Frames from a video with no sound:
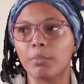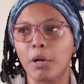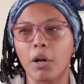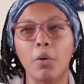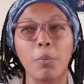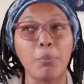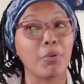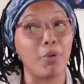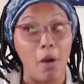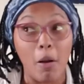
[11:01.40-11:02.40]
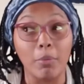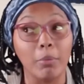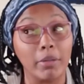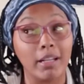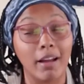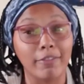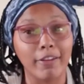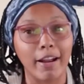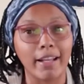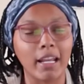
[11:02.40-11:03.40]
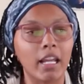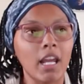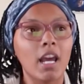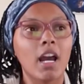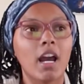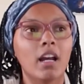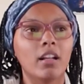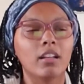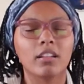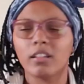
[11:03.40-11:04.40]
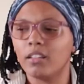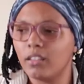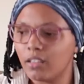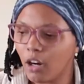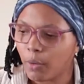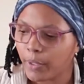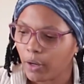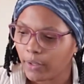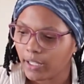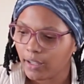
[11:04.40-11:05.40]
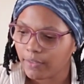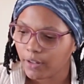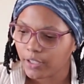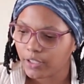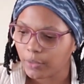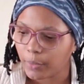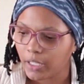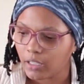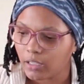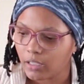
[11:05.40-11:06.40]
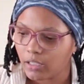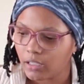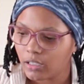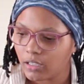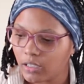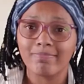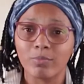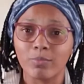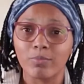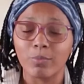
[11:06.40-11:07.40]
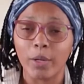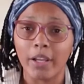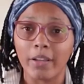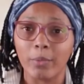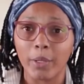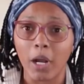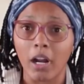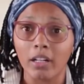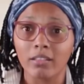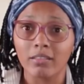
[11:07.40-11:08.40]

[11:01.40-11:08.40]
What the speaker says: tomorrow, probably not Friday. Are we already that far into the week? We are.